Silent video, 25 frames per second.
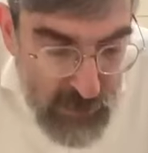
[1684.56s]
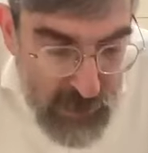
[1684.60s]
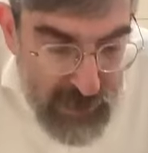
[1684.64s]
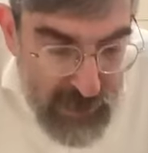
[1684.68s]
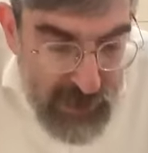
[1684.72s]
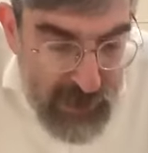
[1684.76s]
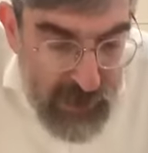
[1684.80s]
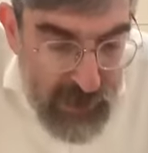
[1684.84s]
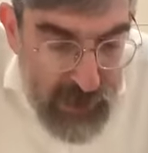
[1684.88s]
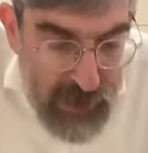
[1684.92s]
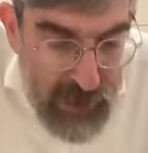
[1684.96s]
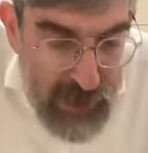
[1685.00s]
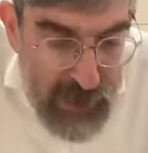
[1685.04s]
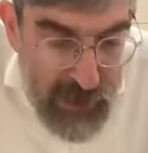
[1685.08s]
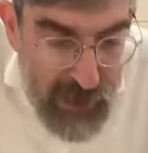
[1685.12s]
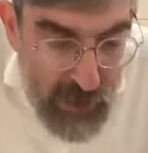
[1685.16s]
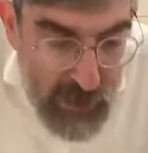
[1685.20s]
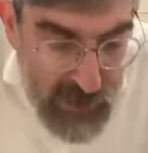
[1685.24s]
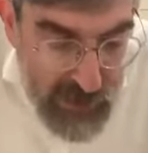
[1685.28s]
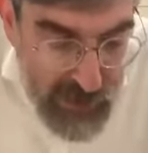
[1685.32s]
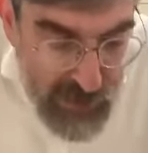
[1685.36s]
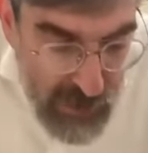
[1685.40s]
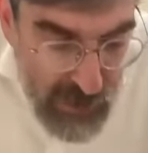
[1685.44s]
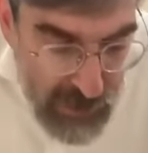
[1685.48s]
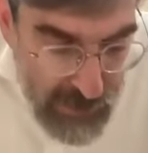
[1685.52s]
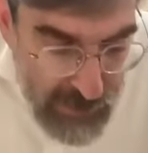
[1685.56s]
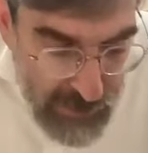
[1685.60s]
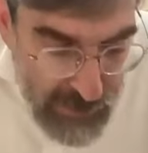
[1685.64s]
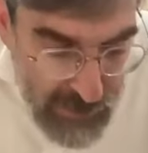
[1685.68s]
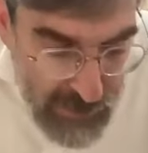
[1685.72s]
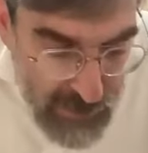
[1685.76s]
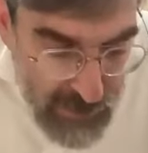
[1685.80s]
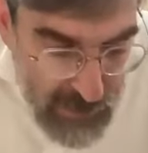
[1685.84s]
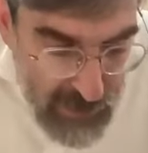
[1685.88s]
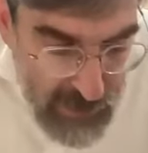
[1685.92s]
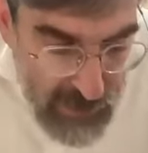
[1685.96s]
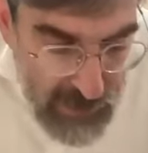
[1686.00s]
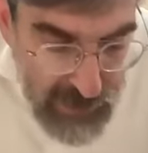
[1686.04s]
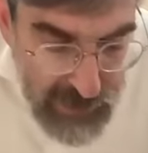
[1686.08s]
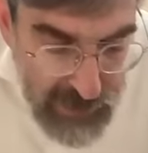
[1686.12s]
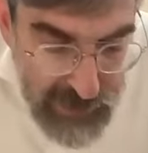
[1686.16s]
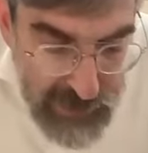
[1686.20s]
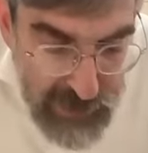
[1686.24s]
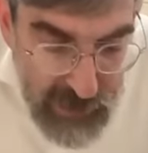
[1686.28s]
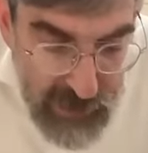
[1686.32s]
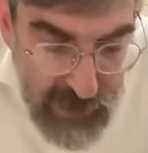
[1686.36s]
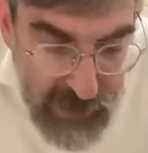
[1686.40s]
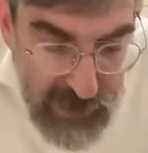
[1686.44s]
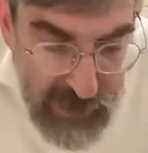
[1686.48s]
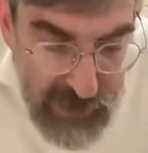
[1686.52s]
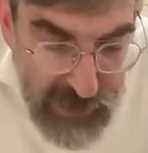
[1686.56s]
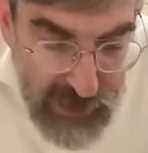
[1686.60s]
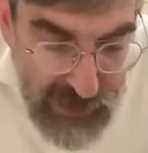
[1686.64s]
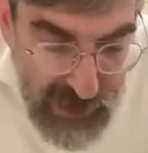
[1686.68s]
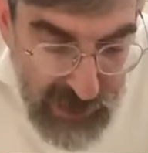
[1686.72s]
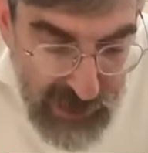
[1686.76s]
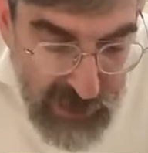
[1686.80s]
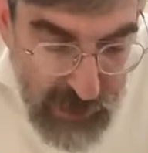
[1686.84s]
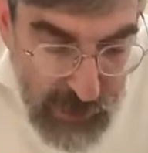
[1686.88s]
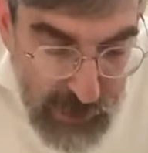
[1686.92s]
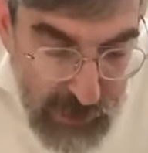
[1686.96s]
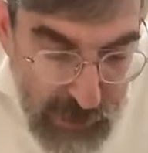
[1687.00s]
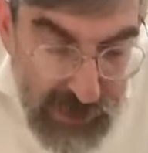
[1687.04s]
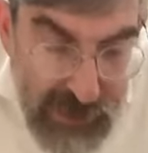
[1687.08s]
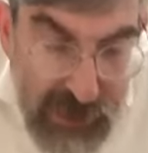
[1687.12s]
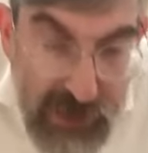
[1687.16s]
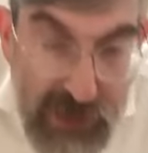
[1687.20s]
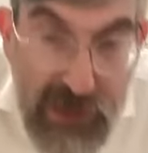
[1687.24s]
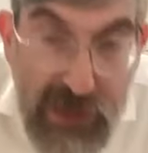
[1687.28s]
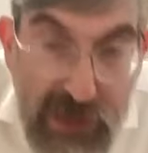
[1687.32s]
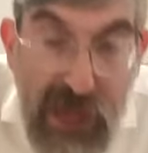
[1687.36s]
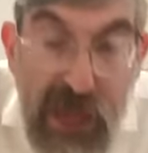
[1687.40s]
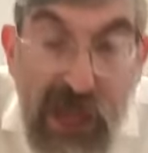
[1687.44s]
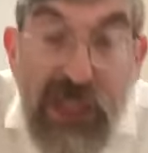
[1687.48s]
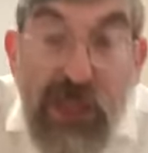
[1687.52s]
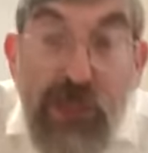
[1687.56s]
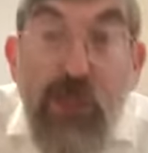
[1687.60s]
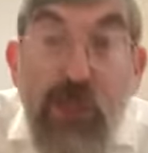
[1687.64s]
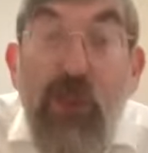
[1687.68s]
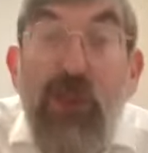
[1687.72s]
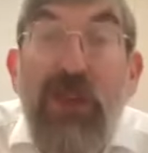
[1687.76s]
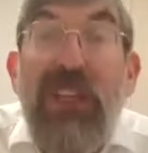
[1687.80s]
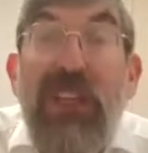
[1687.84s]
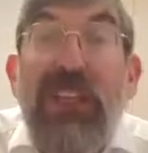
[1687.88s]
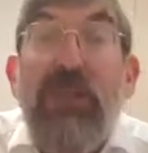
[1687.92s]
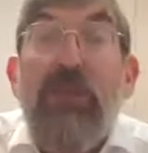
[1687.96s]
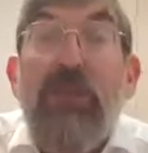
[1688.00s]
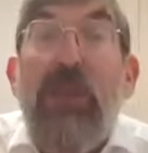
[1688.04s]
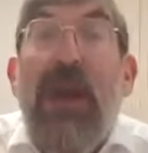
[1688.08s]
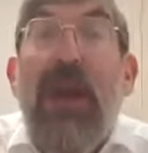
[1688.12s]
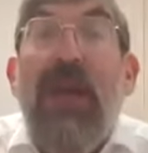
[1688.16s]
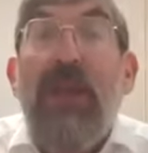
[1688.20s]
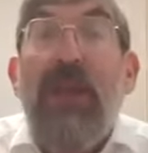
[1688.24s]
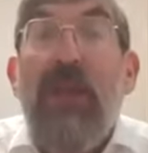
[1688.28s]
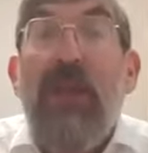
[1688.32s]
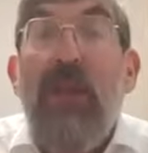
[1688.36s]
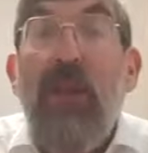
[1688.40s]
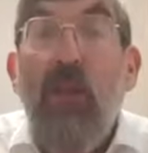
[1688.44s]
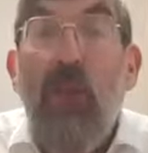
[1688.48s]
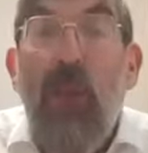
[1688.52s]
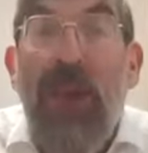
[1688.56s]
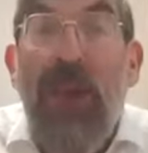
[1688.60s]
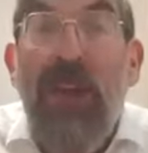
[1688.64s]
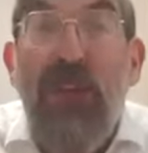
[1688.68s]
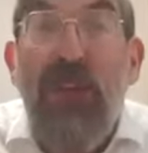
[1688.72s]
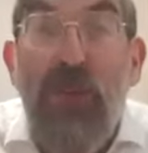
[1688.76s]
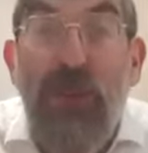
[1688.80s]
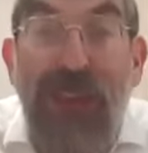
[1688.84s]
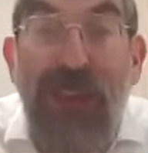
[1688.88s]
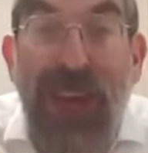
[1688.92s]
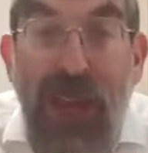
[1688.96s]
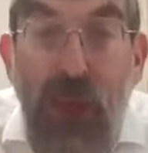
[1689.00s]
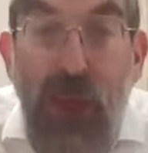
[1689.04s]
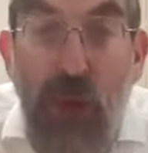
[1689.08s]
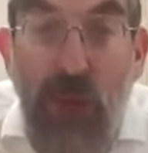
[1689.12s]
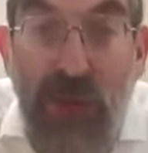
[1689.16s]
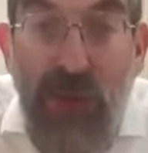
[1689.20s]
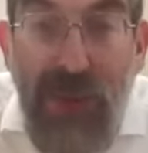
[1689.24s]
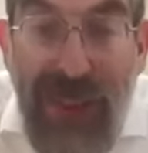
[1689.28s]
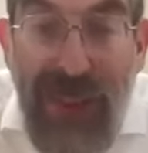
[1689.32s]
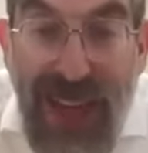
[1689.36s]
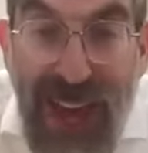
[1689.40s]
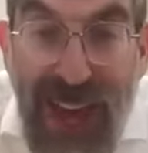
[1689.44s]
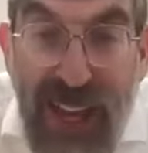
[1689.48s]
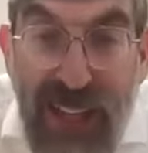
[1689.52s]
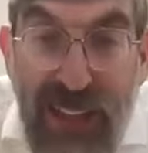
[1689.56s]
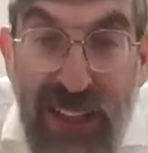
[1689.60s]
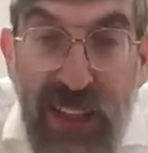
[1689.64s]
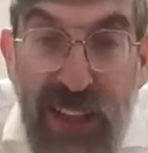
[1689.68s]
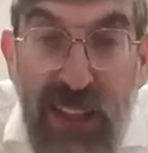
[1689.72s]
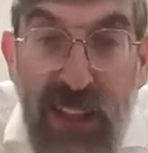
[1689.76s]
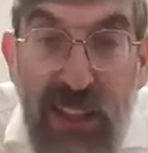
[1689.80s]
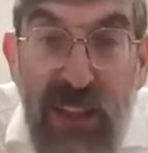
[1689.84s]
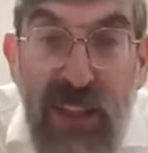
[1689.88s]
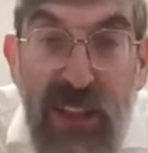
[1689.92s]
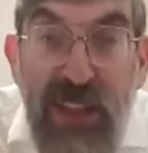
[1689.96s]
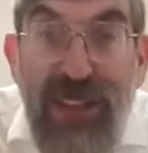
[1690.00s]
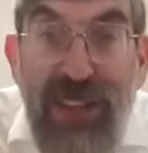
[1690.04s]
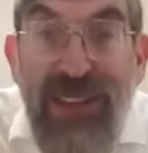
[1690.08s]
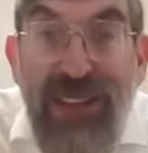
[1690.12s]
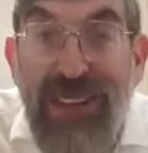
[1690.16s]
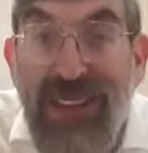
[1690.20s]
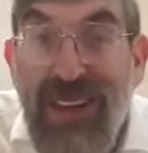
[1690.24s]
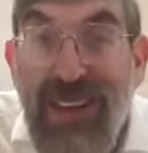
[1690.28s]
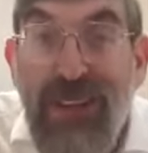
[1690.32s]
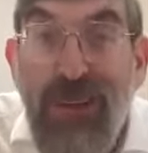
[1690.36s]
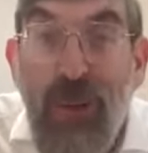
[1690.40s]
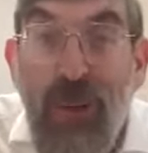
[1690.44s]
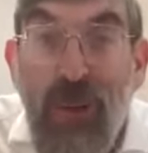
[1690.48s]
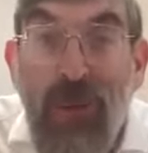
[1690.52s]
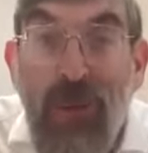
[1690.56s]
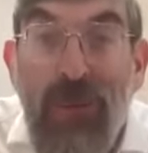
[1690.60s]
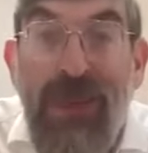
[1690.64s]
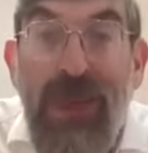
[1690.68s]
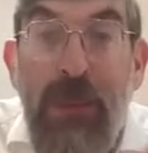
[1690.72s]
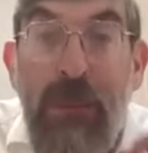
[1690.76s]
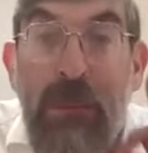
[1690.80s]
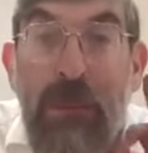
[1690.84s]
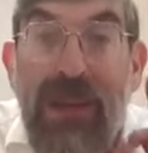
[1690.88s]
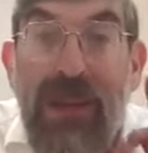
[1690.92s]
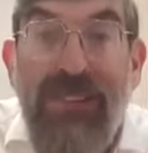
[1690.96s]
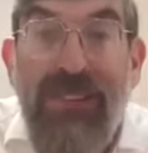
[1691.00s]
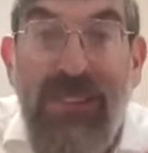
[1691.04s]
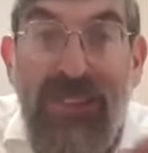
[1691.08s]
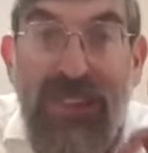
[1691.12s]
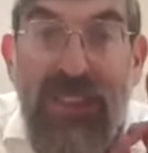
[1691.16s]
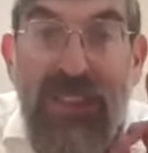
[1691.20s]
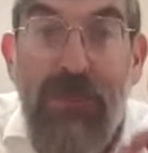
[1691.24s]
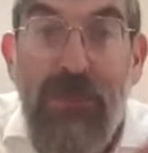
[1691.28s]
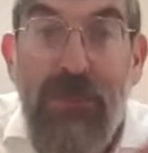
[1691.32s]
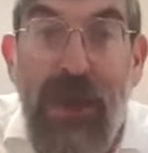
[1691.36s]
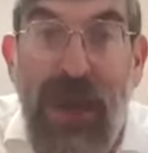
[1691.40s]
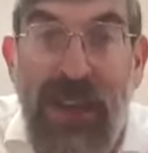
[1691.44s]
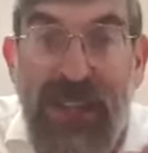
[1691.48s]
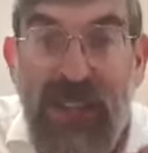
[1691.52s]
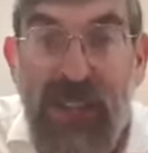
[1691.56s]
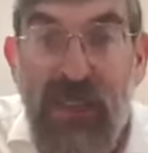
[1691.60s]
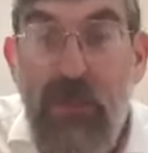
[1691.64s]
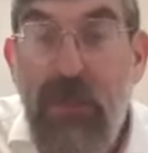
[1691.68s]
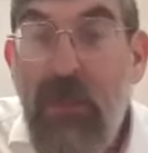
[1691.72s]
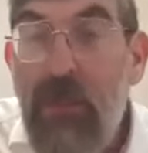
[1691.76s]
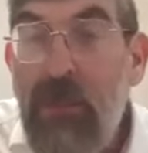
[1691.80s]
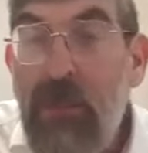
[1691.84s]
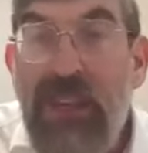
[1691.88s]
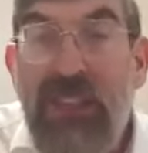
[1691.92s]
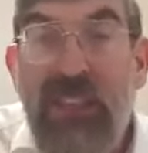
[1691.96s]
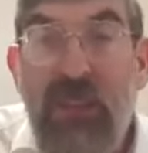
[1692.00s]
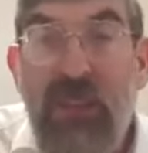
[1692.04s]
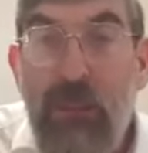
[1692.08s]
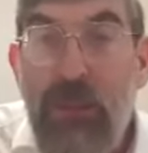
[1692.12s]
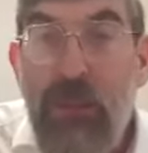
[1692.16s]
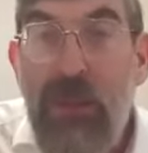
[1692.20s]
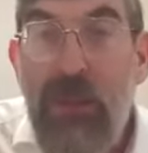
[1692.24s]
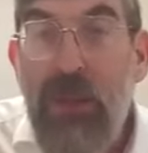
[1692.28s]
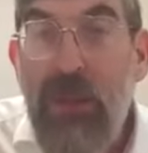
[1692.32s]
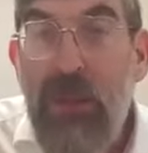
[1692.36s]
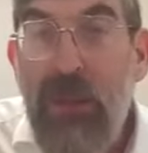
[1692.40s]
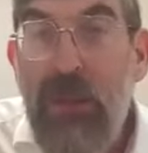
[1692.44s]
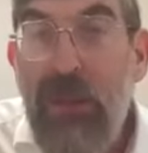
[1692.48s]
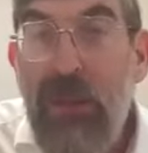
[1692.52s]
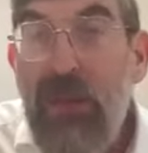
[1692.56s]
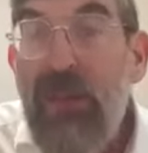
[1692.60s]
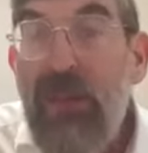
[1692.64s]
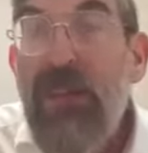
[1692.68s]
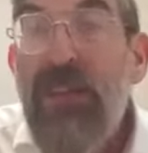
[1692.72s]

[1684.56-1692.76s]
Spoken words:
Where do he know it from? So it says, the pasuk says, bulas bal. What did you gain over that? It only mentions a maisa bia.